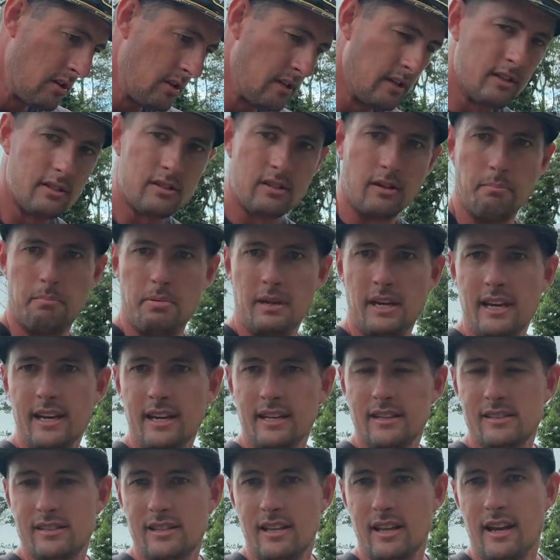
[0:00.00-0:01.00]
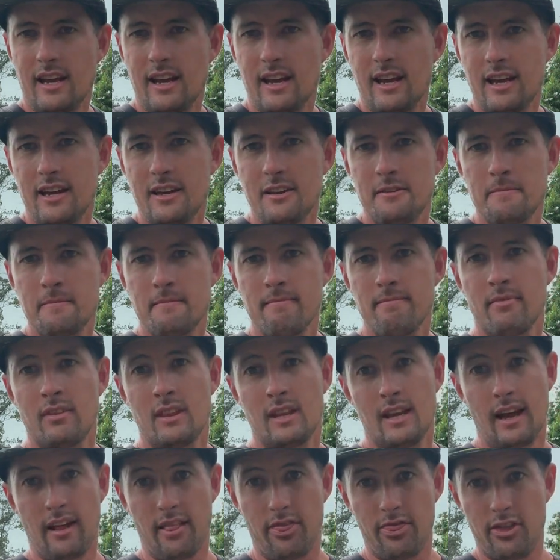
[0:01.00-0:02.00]
some pigs today
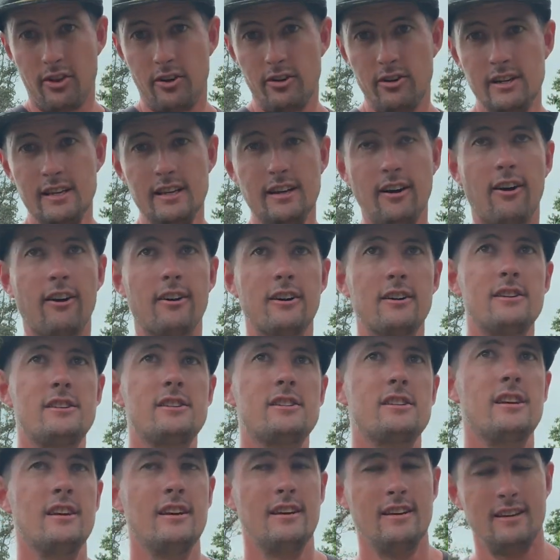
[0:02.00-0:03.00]
at 30 yards,